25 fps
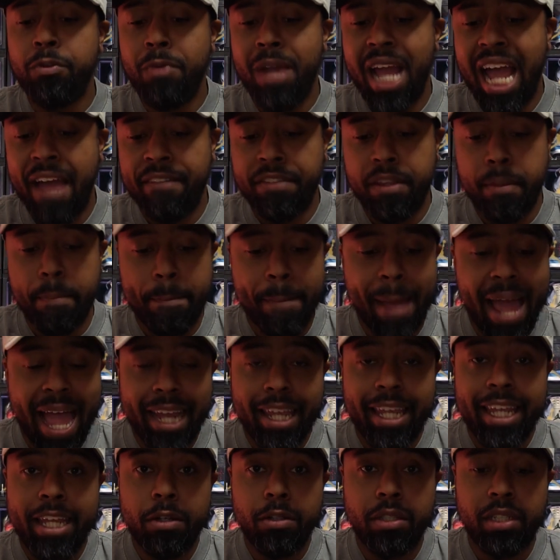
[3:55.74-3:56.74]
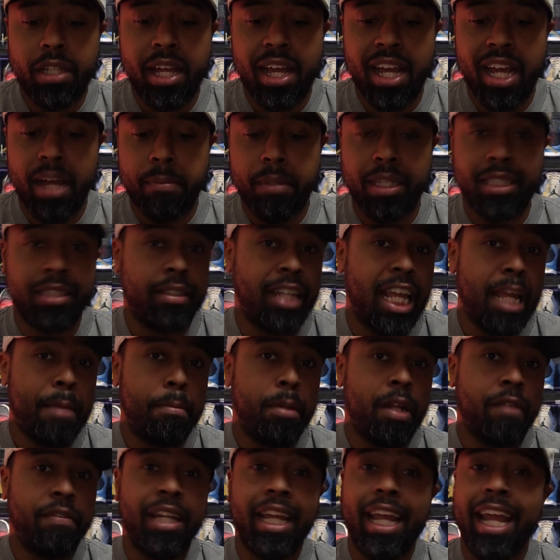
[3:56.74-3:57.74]
you have the back heel tab, the
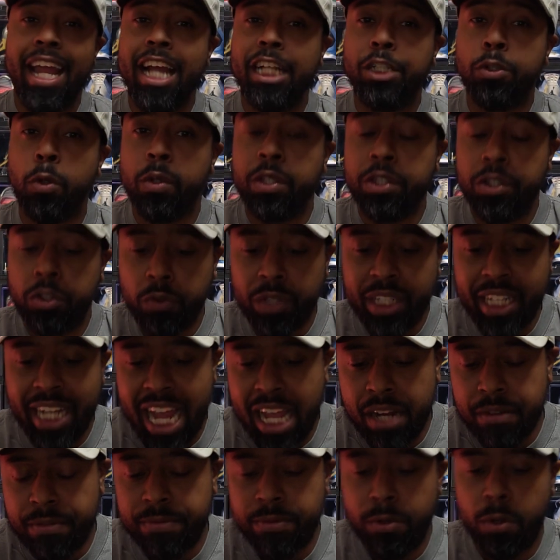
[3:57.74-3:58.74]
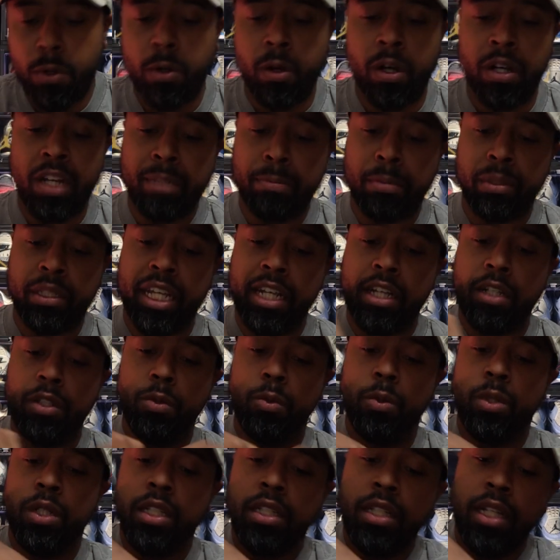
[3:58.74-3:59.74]
staple of the Air Jordan 3 and 4. This particular
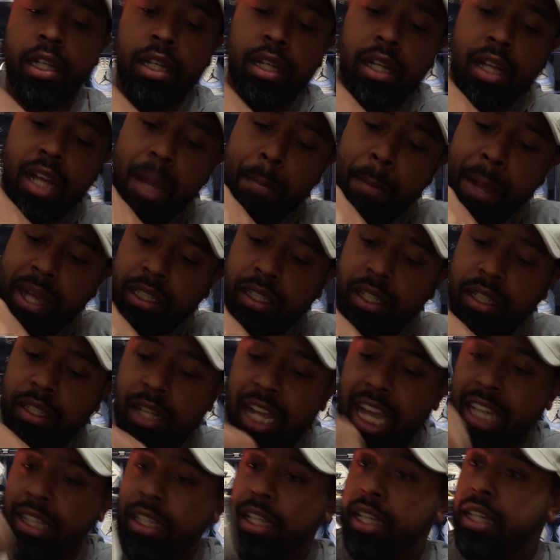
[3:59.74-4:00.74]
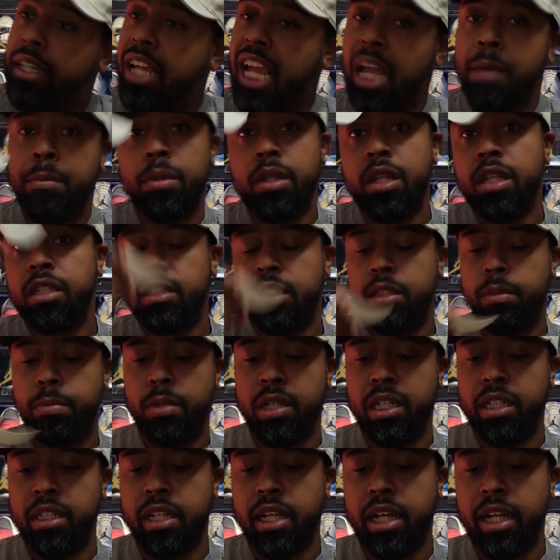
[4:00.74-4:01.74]
one, I'm actually glad they came with this. It's
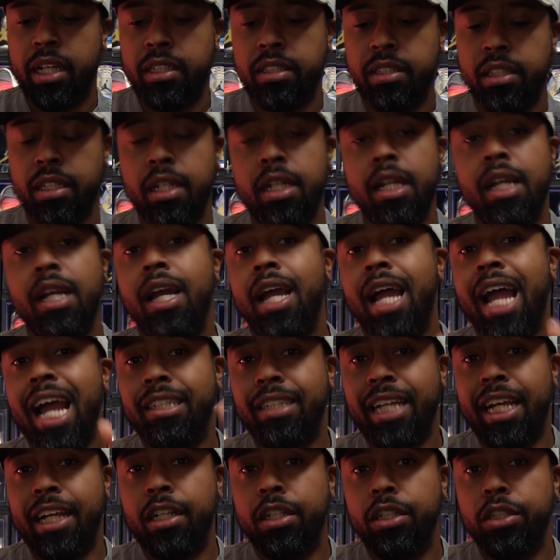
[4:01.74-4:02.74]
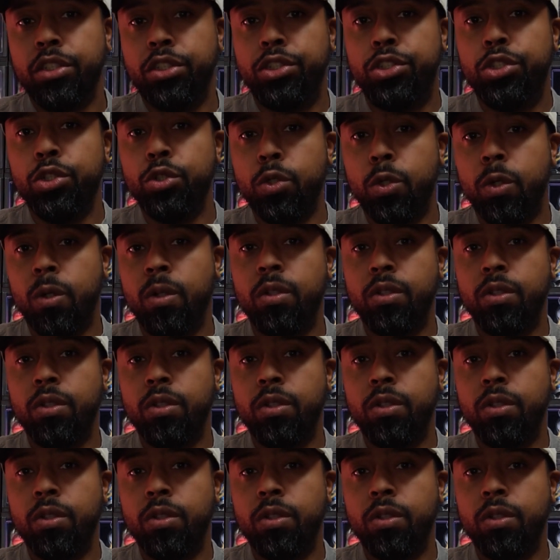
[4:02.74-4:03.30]
pretty nice. Has a dual